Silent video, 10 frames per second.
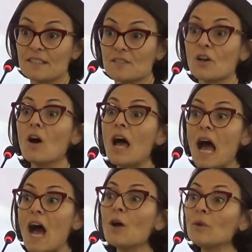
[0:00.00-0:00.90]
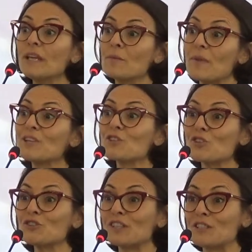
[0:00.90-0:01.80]
So how we can make
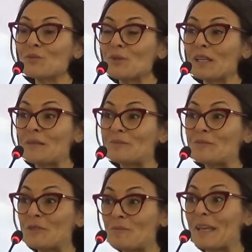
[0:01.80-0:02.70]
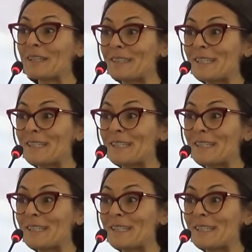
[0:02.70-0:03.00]
sure that we can we make